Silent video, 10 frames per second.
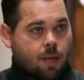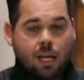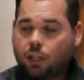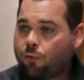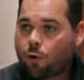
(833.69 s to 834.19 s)

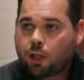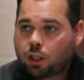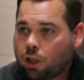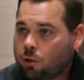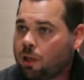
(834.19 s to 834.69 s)
It is for the
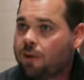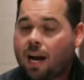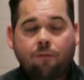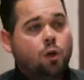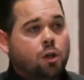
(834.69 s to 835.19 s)
children of
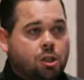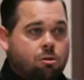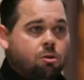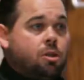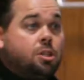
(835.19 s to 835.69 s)
God. And if you're a
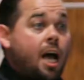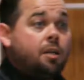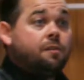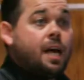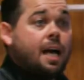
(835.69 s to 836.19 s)
children,
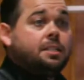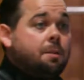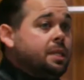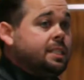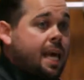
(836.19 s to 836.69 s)
child of God,
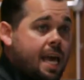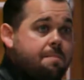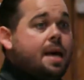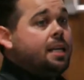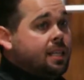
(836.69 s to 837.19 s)
somebody say
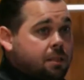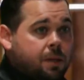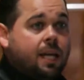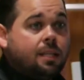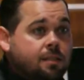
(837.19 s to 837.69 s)
amen in this
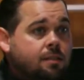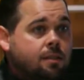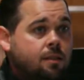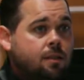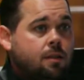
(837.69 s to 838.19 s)
place.
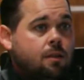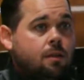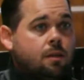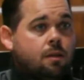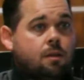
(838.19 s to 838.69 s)
Amen.